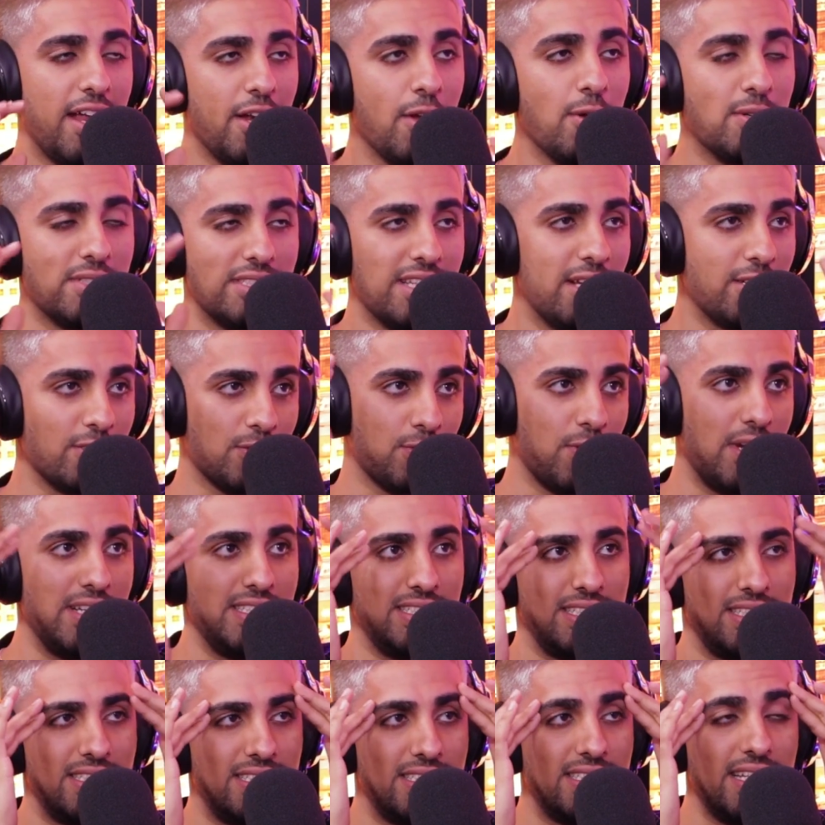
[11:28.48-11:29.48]
And I know it sounds
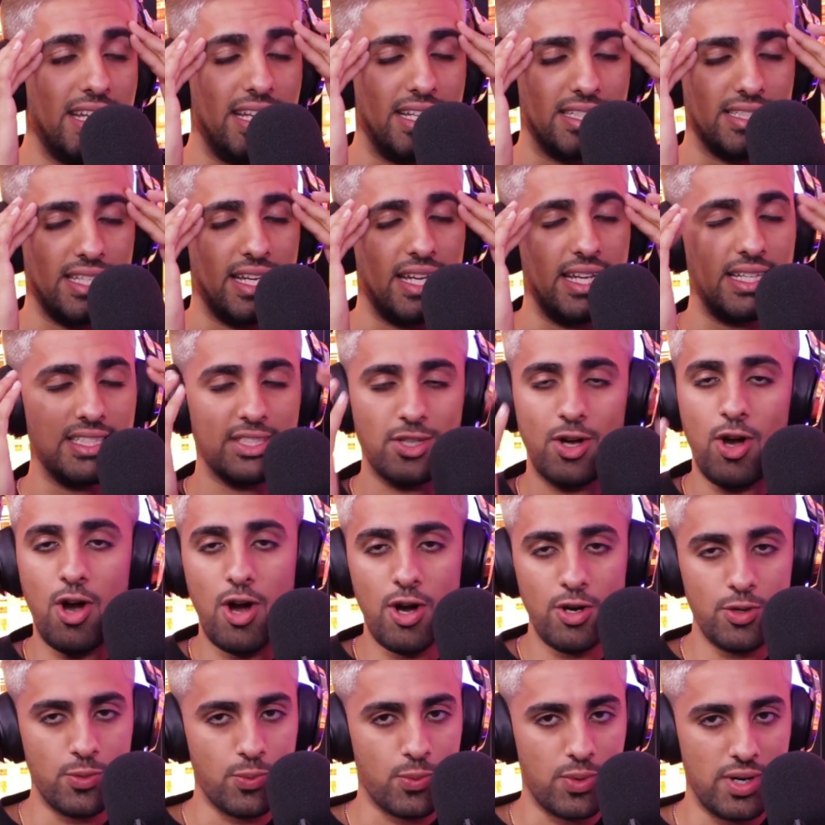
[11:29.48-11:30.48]
crazy to say this. Like, it's
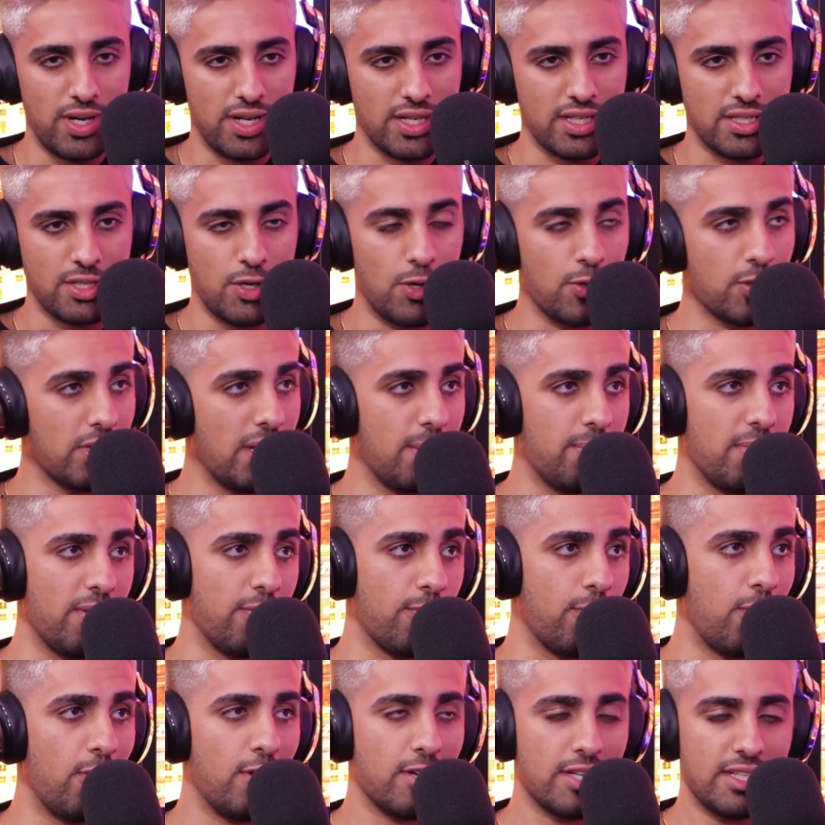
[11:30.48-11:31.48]
hard work. Don't get
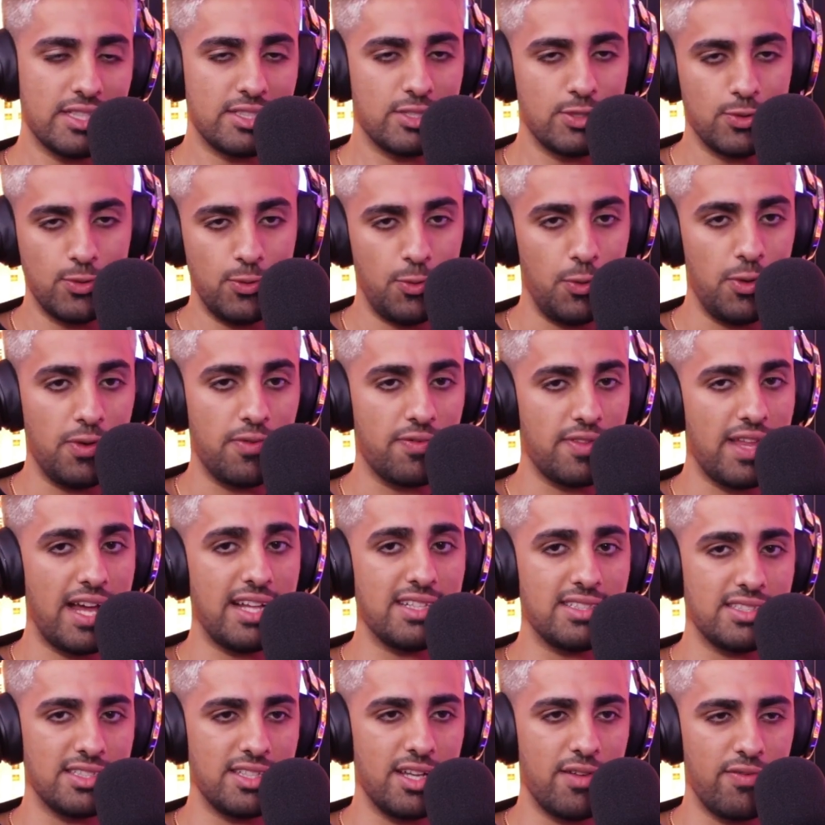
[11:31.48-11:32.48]
me wrong. It's all of
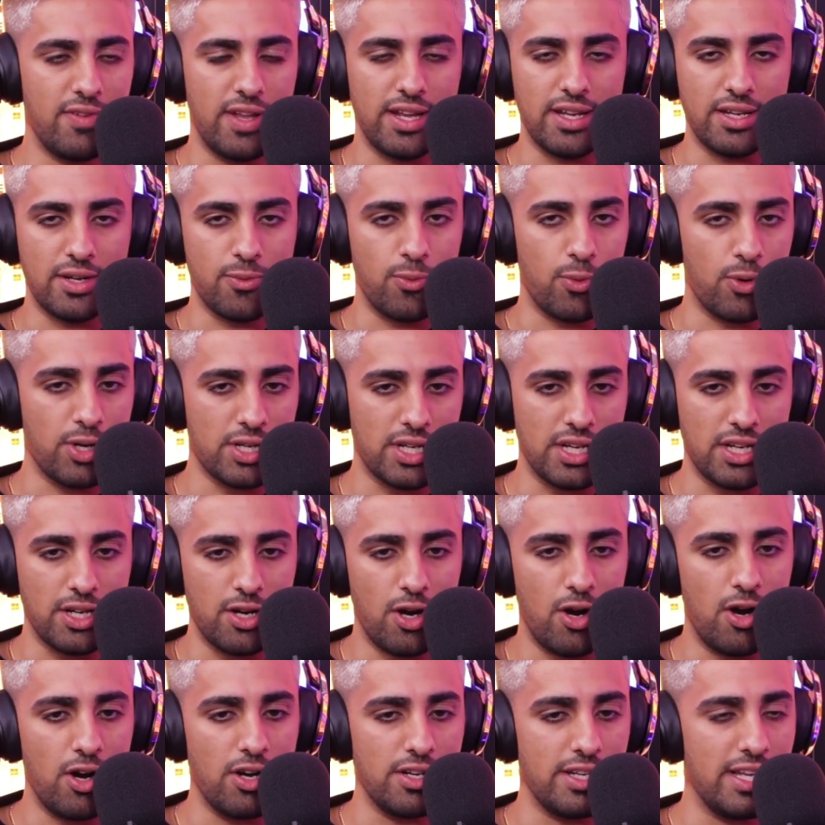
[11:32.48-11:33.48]
that stuff, like
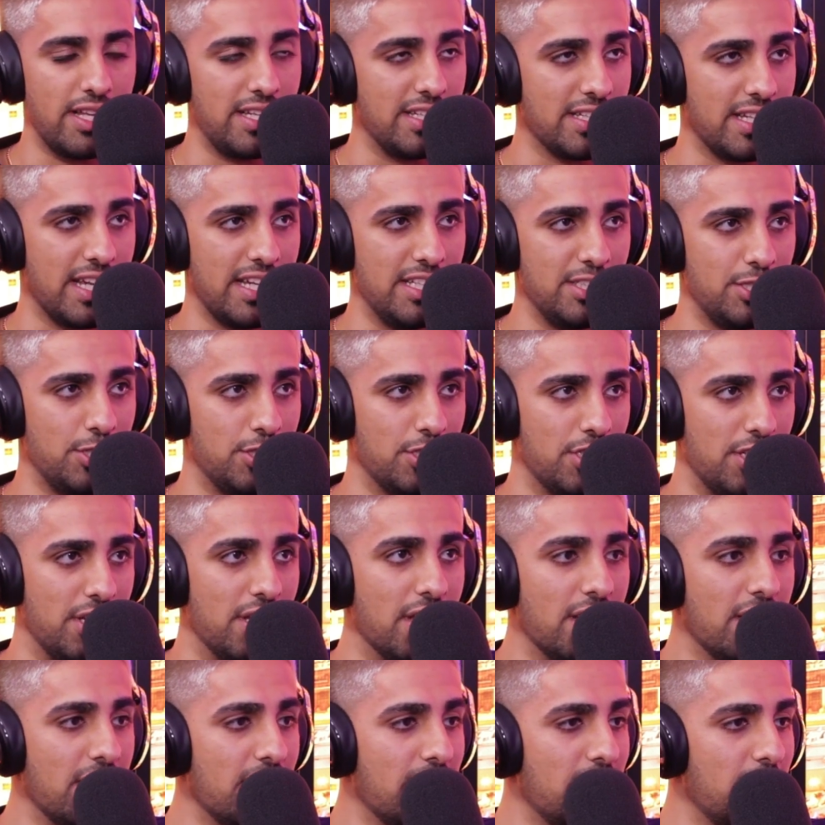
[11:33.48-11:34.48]
working hard,
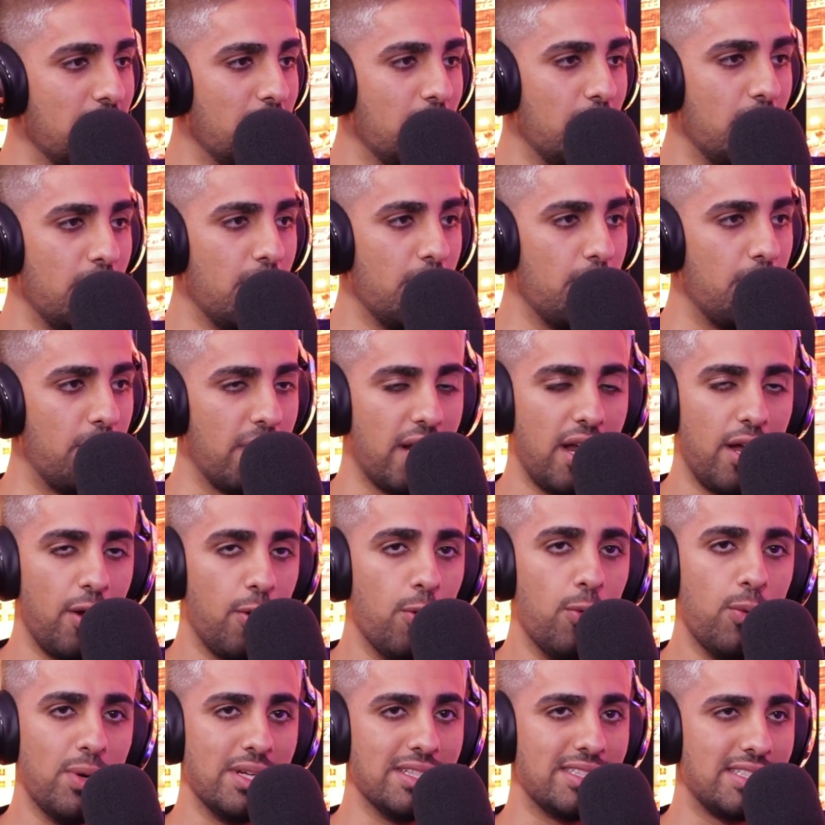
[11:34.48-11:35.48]
dedication. But
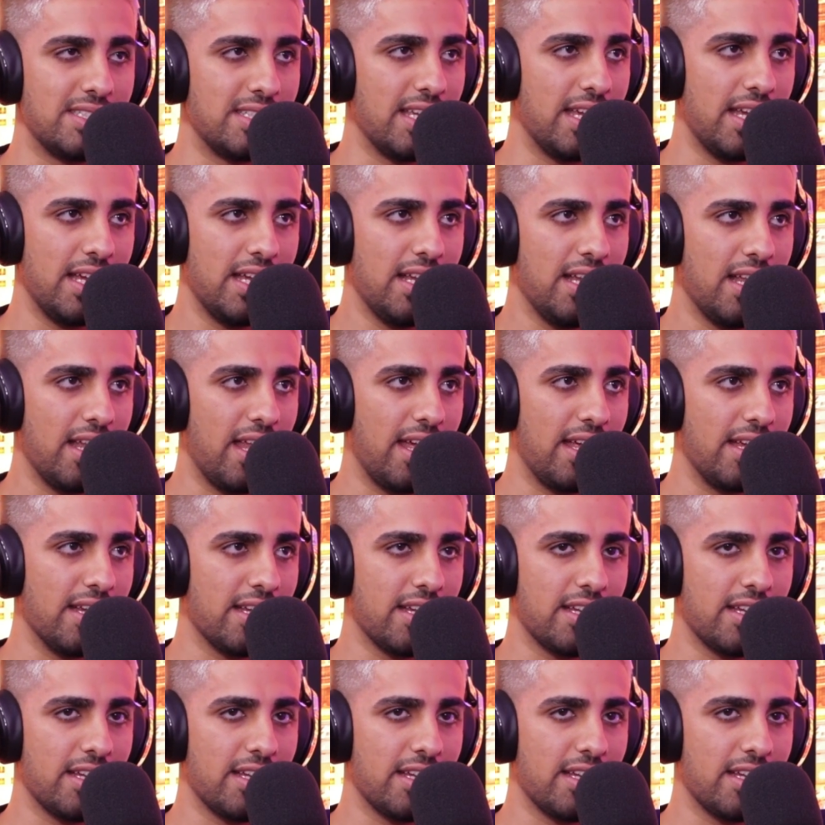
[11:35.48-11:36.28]
I always say,